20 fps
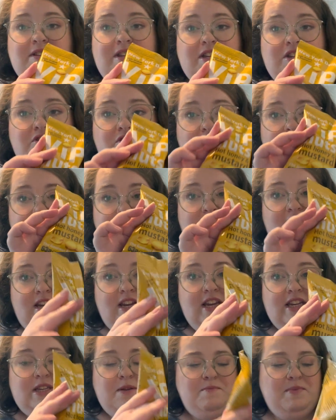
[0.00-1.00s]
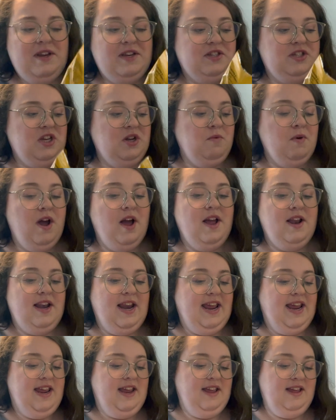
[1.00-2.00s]
interesting it's a bit too
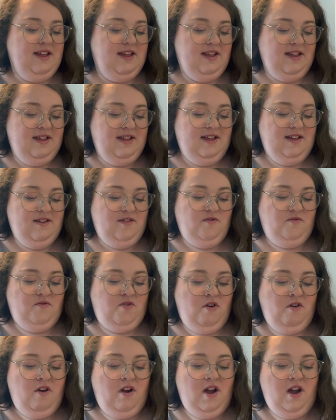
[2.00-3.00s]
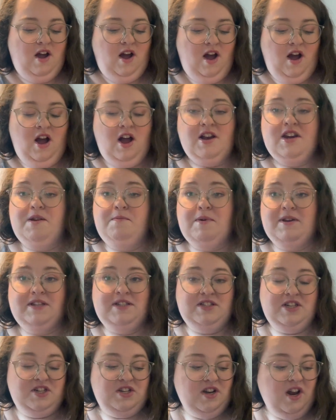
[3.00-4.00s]
early for a, a honey
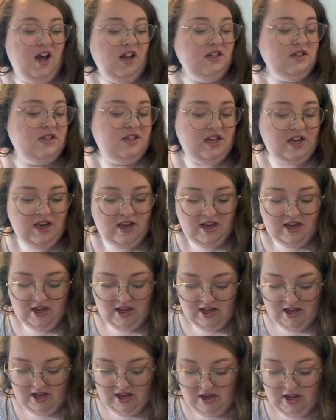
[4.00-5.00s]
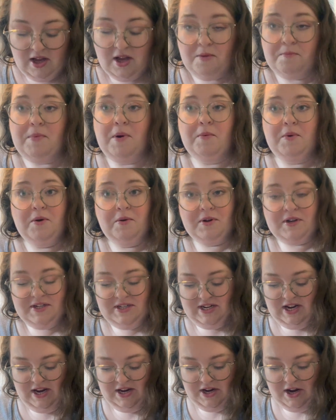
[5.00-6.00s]
mustard nut, but we'll
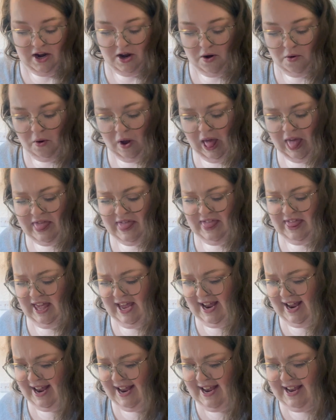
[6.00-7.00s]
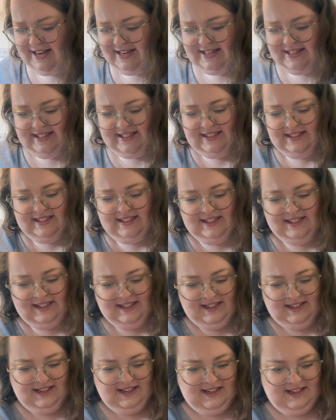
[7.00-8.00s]
continue. This,
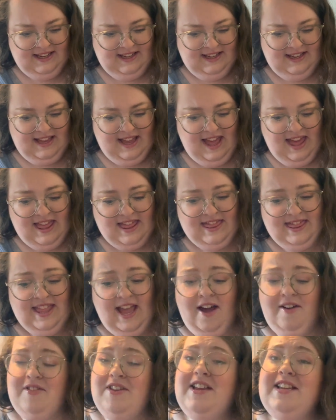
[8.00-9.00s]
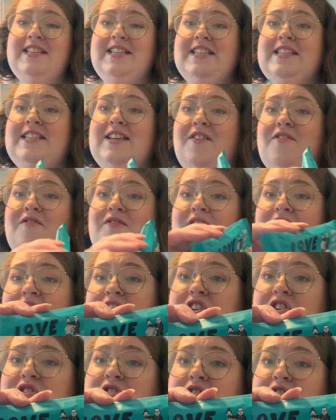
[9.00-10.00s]
now this is
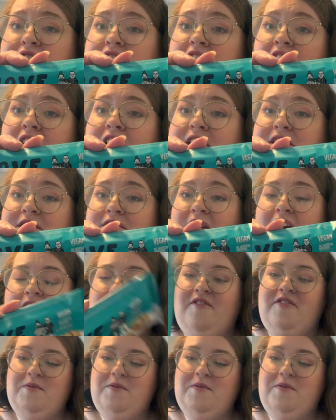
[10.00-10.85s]
something you could kind of have for